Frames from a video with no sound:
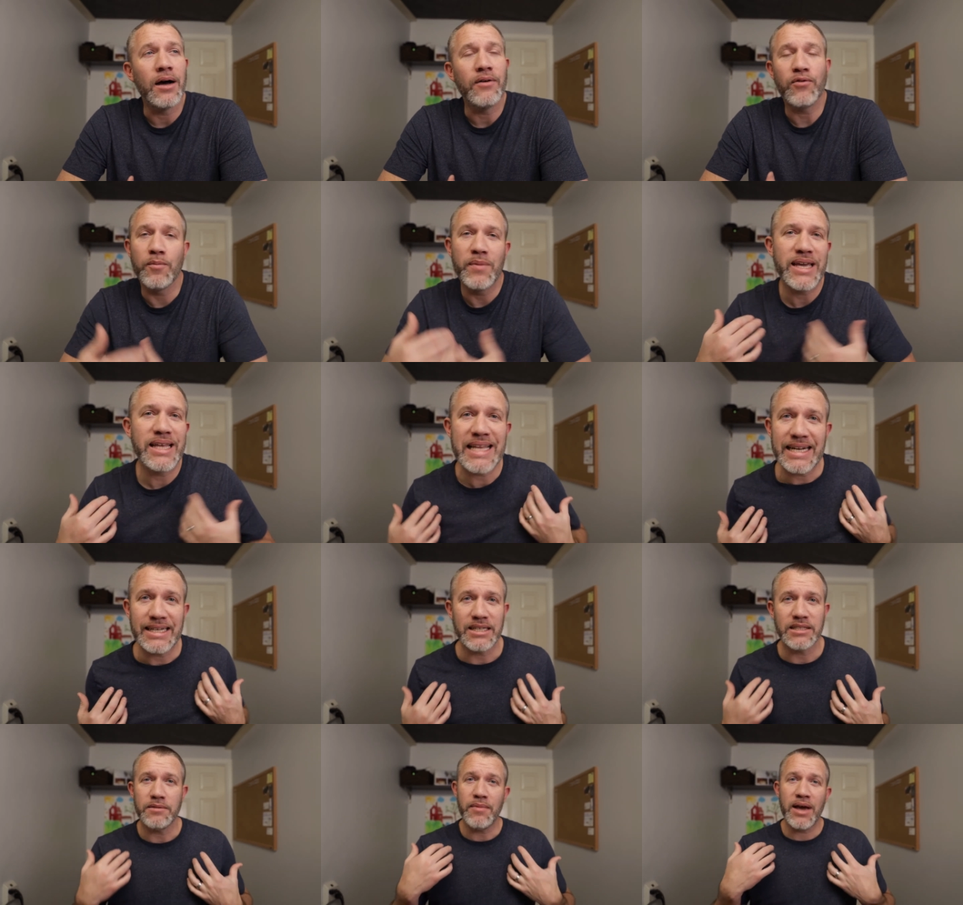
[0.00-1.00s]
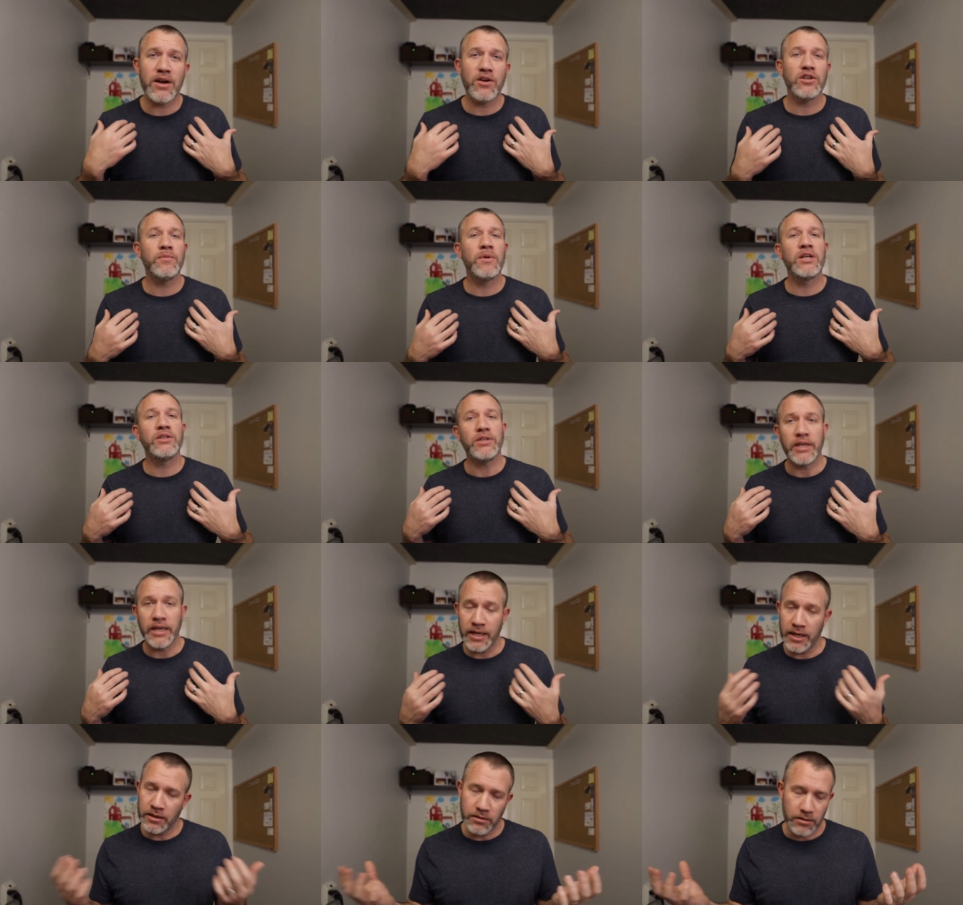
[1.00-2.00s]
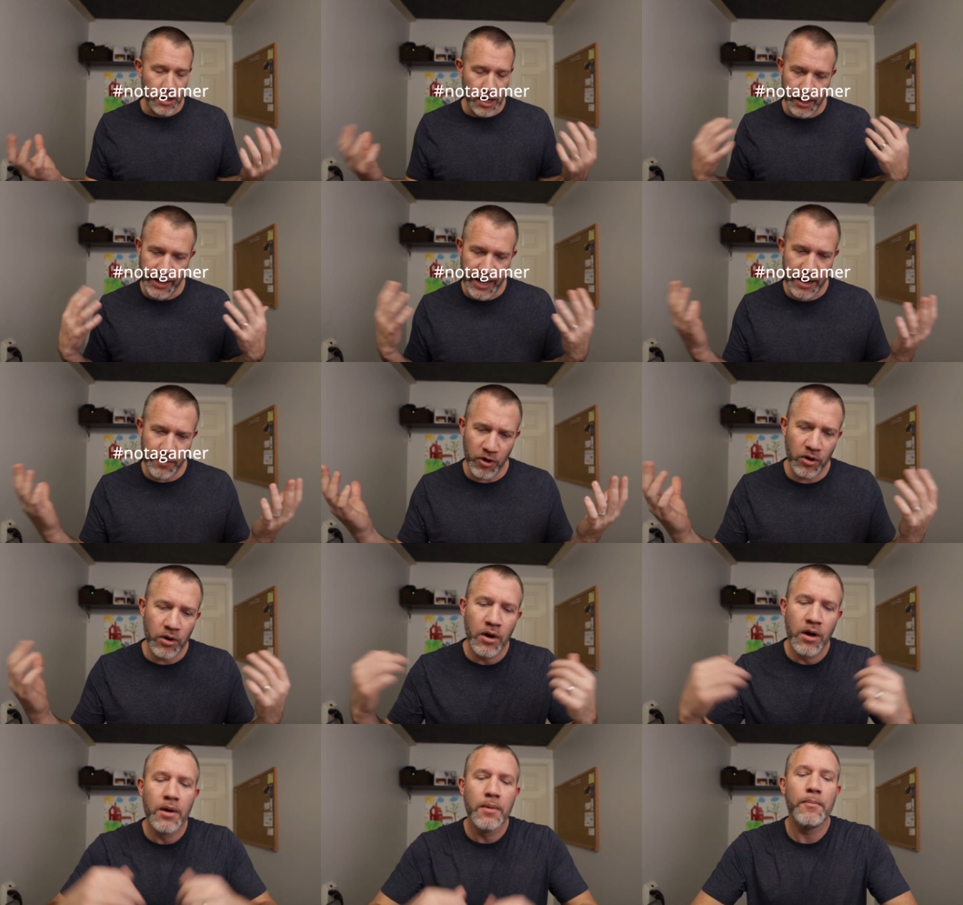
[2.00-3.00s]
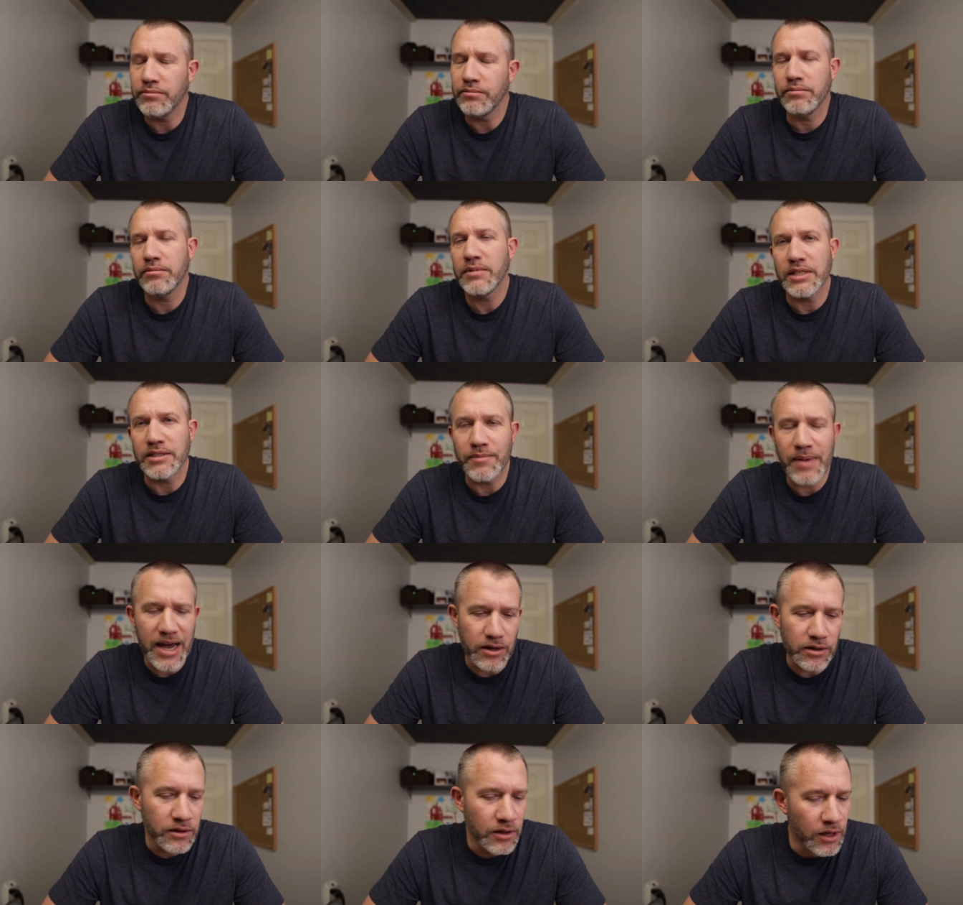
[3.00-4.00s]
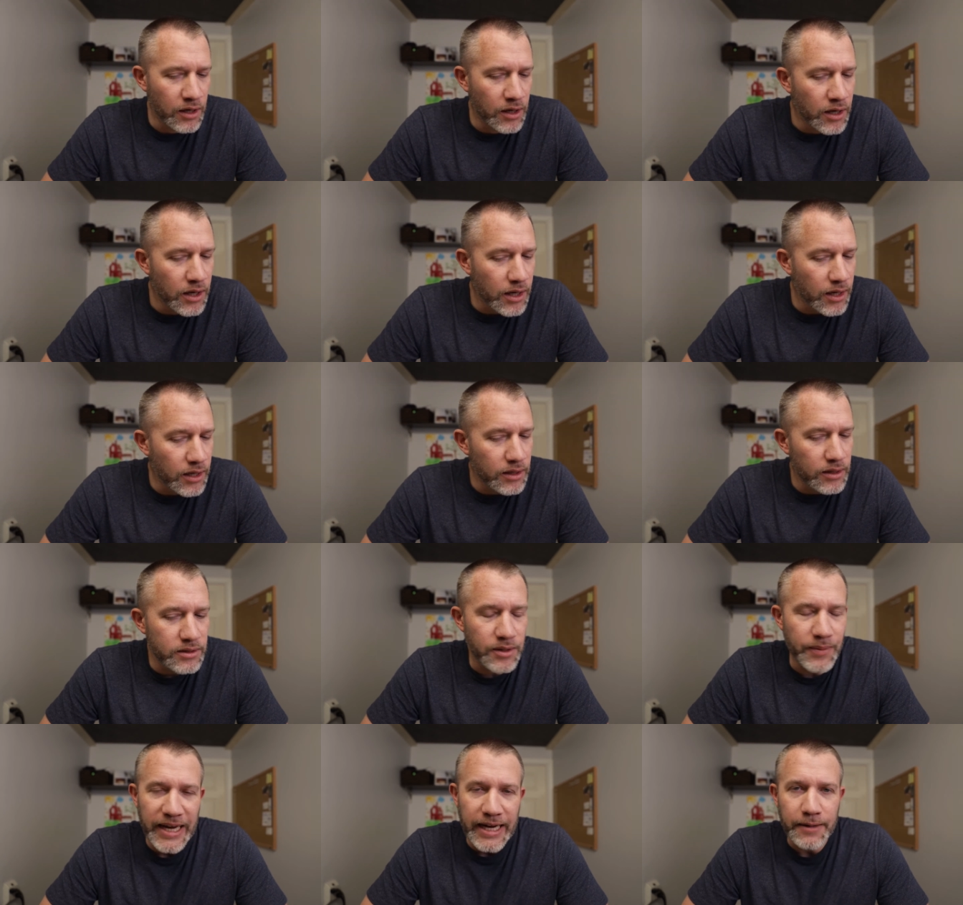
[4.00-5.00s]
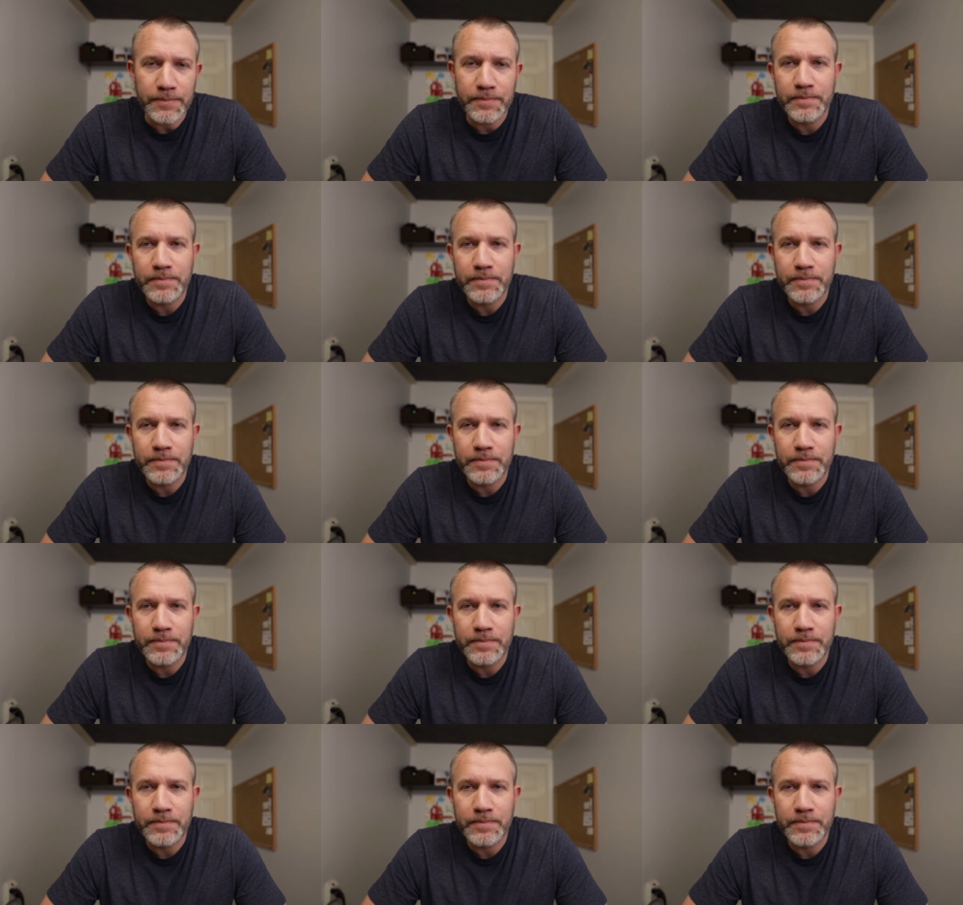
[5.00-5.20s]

For me, that doesn't matter as much. Again, not a gamer, doesn't matter to me.